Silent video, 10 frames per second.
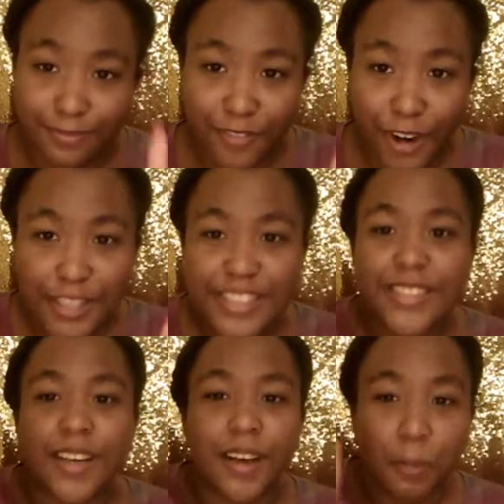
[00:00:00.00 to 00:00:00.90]
first
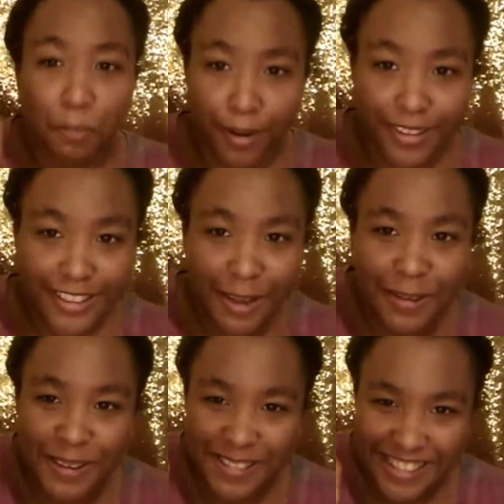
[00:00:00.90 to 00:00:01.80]
product I'm
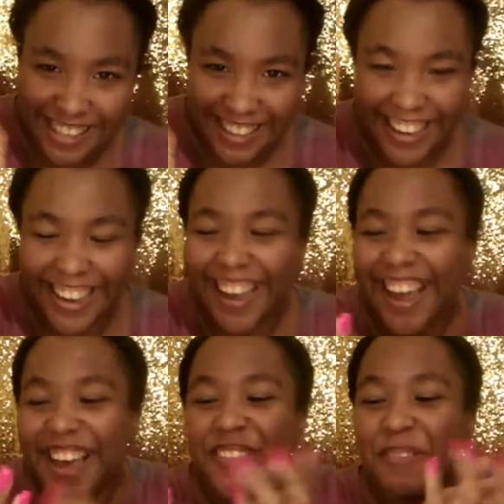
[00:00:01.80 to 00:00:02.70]
using
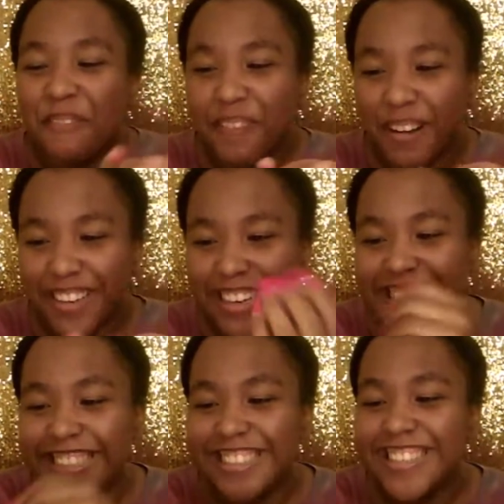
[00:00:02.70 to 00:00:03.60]
for my
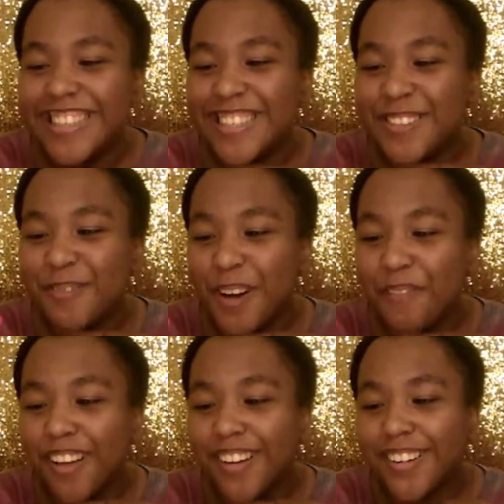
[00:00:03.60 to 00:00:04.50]
foundation is the
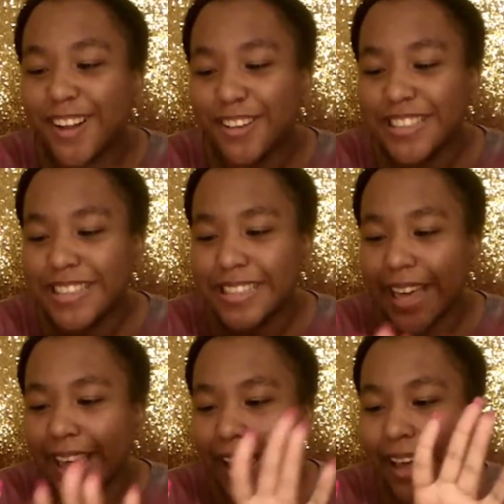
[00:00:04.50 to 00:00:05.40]
Revlon Color
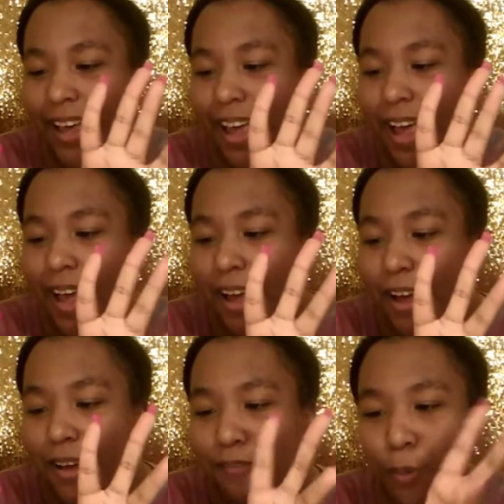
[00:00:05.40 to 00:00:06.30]
Stay
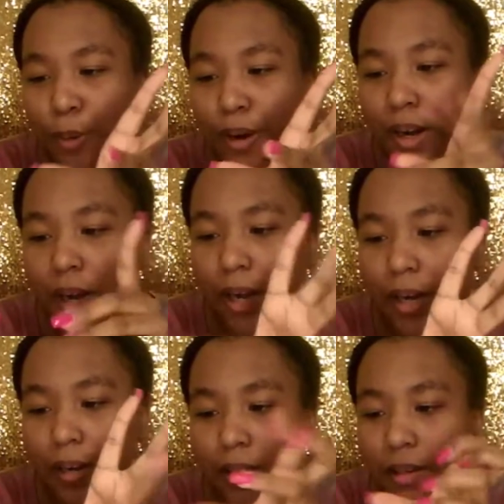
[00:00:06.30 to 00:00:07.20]

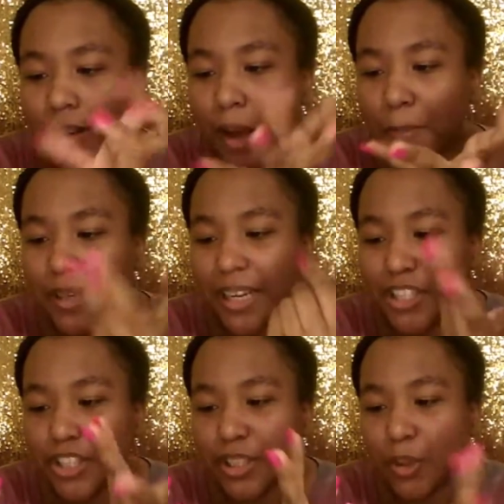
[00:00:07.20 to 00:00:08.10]
for
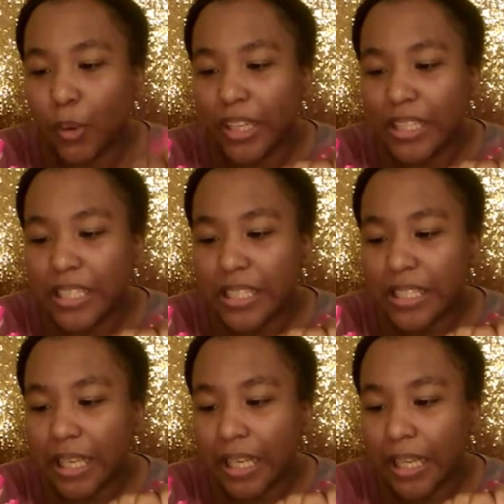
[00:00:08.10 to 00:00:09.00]
combination and oily
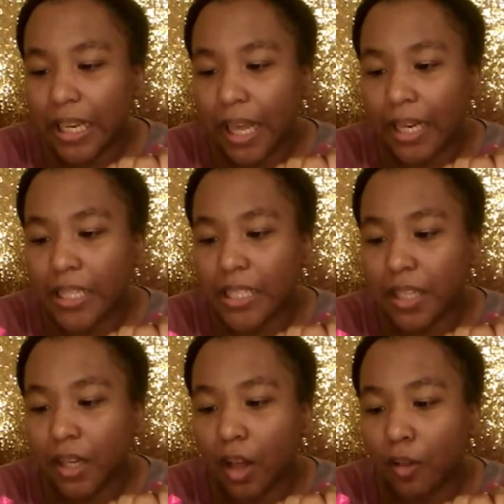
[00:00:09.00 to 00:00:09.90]
skin, and it's in
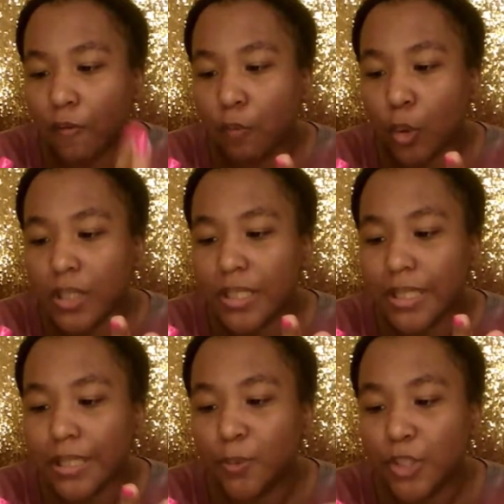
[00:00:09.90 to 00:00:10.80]
the color
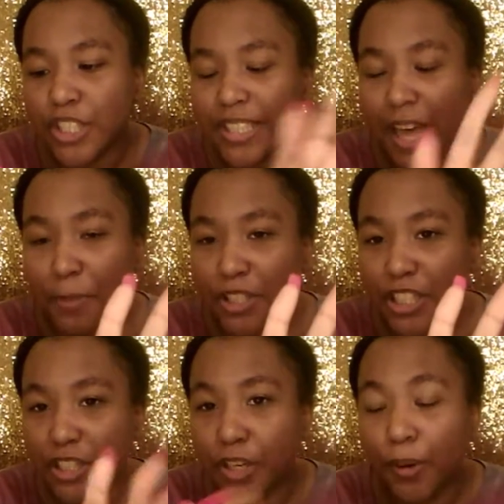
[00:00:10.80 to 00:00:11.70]
410, which is
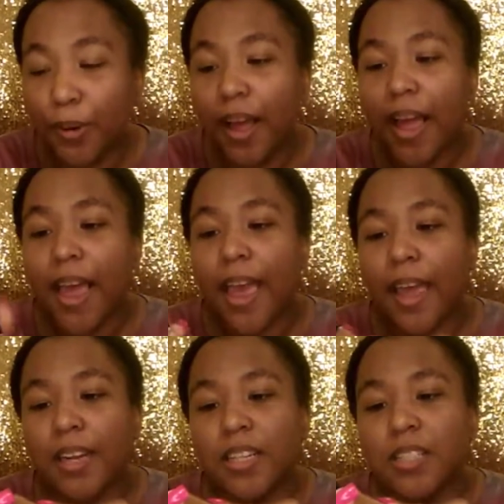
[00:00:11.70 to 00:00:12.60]
cappuccino,
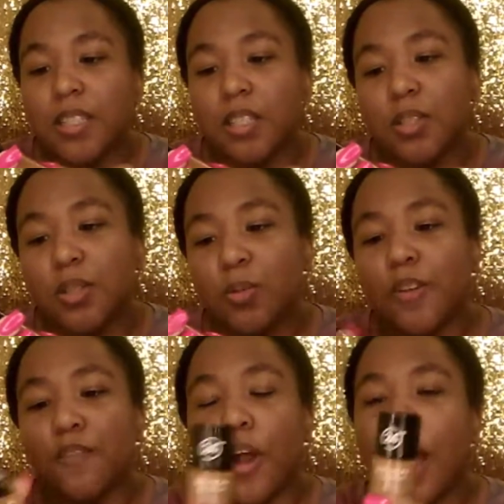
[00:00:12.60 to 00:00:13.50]
and it's the
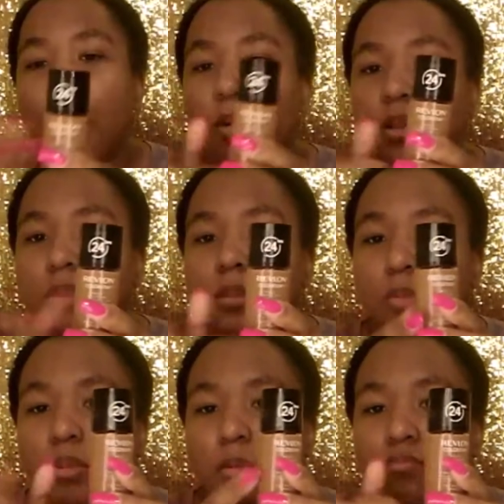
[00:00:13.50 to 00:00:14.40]
24 hours
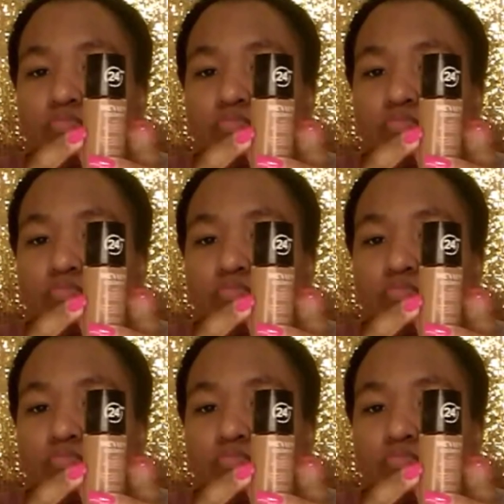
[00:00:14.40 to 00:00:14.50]
one.